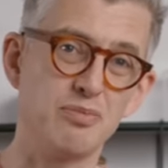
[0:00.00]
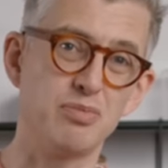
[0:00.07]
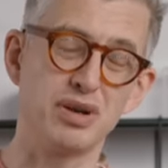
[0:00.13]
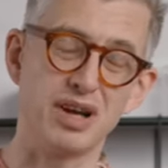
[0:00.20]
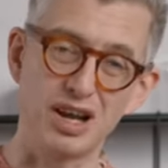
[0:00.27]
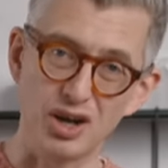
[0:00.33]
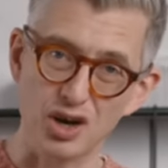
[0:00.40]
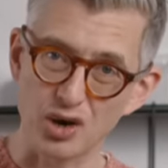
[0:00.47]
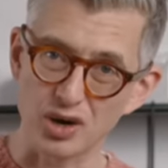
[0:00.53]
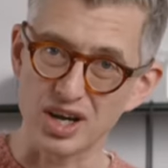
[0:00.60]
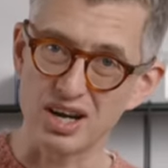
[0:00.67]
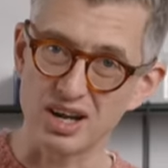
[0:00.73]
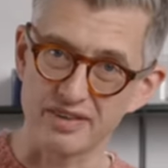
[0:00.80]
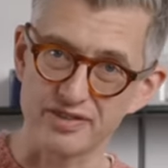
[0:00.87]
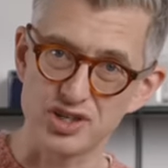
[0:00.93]
pull a long
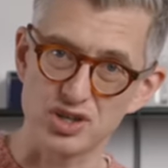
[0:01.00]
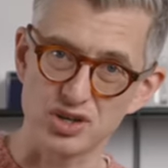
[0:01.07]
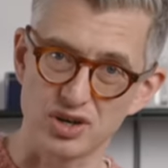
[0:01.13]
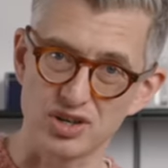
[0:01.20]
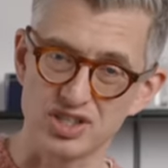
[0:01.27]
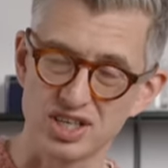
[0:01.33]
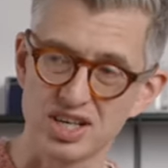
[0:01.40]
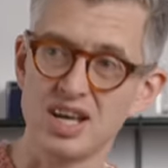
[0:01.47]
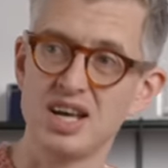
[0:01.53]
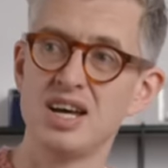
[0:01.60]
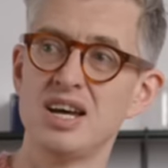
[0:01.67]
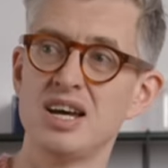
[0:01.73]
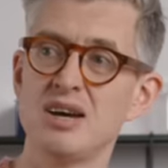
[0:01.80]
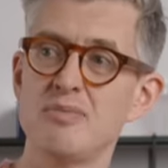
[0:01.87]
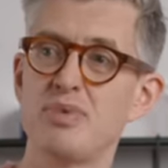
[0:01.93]
enough shot.
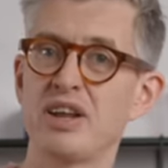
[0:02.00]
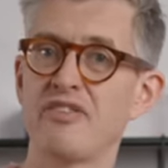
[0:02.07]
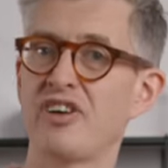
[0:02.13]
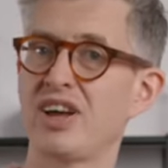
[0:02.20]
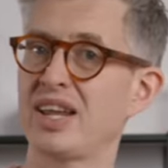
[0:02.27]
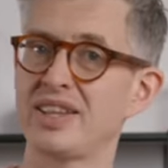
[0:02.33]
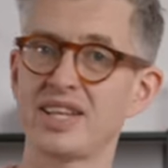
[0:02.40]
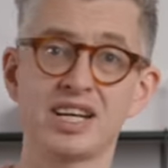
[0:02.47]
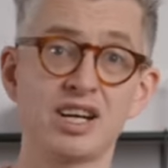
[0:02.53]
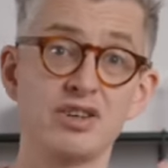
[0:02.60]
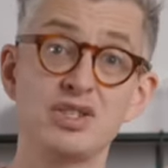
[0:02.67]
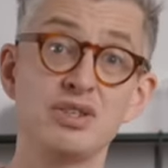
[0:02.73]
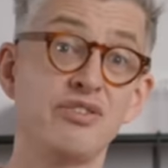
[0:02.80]
But if I let that go too